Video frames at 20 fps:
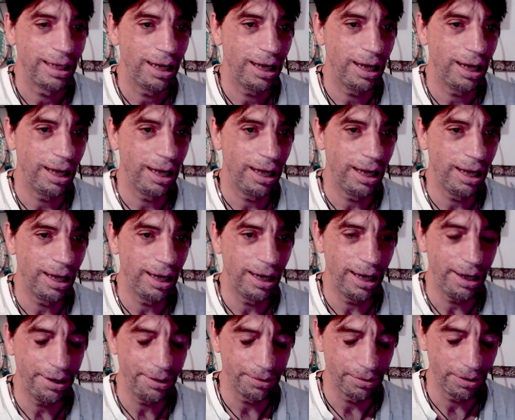Uh,
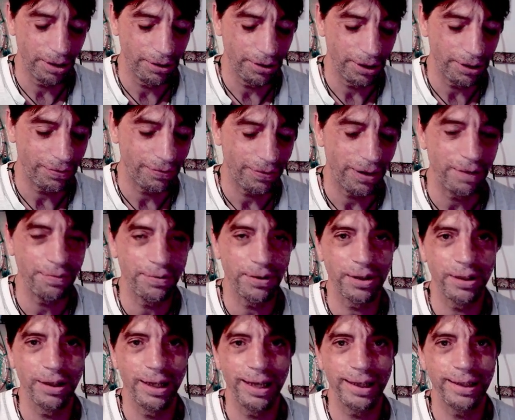later on at 5
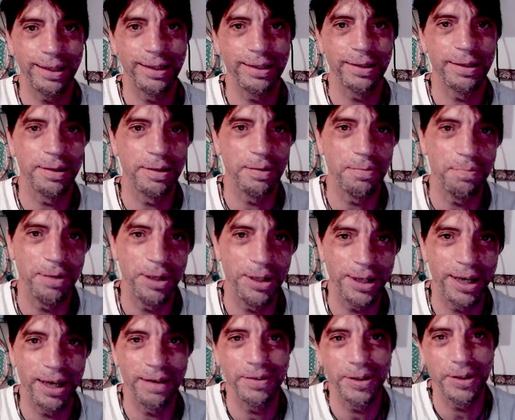o'clock, uh,
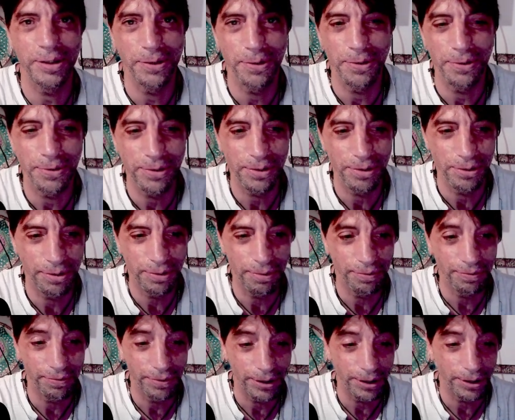Midheaven goes into
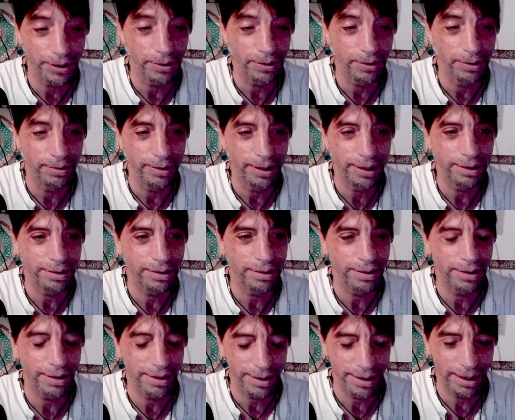Virgo at uh,
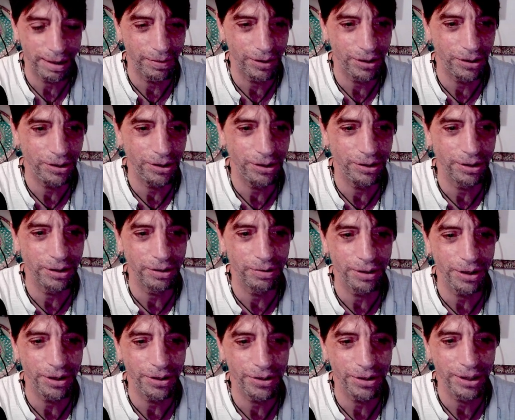17
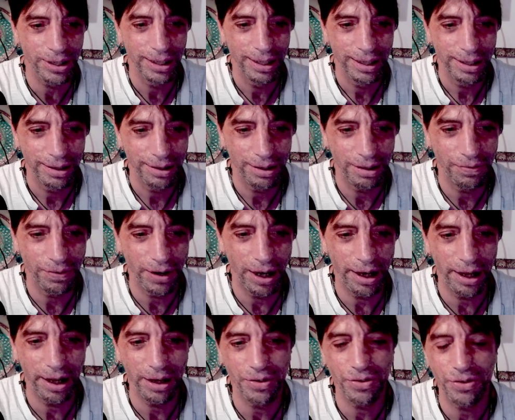degrees, divine
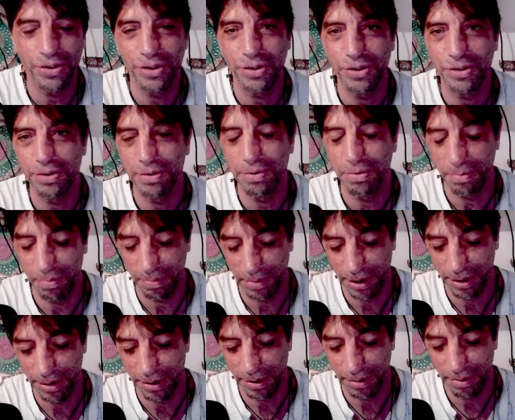energies with
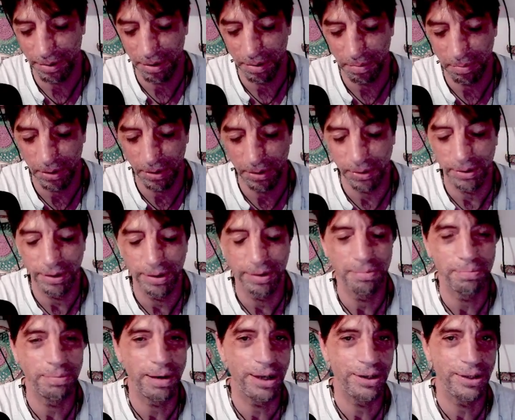the moon
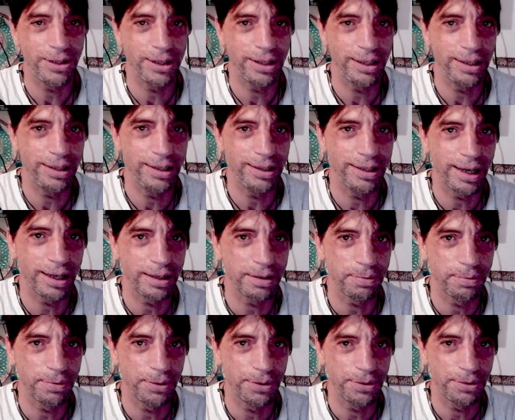basically that's
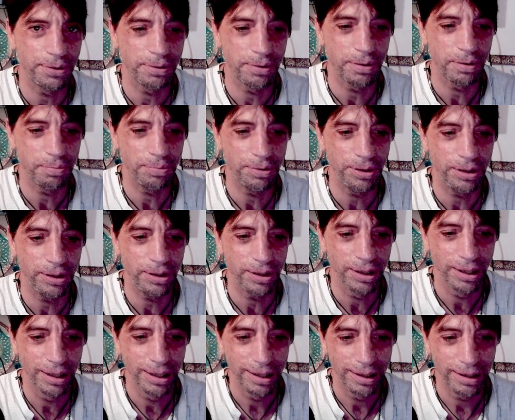what is going to be
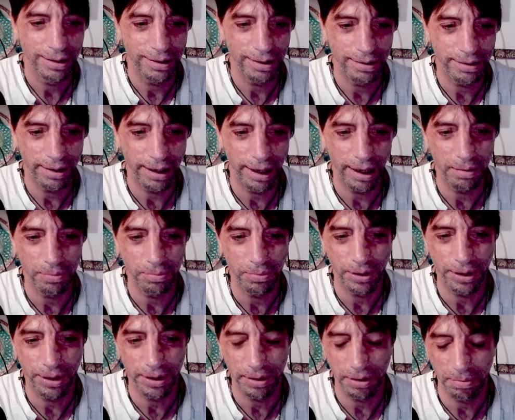the time
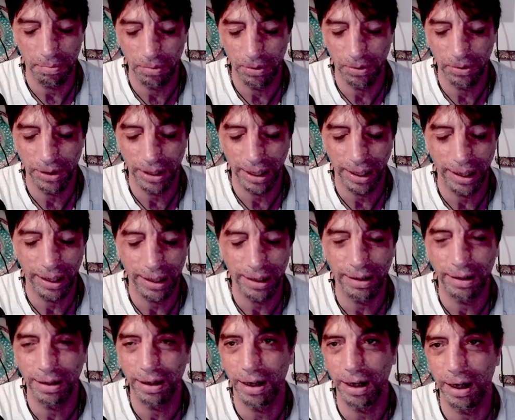when the moon and
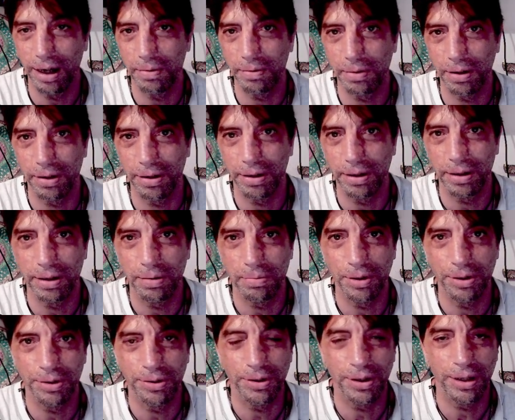Chiron
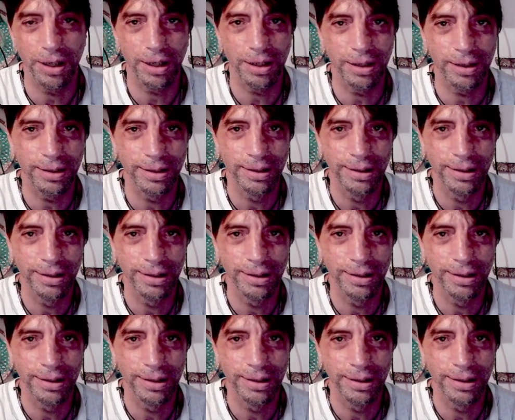coming together.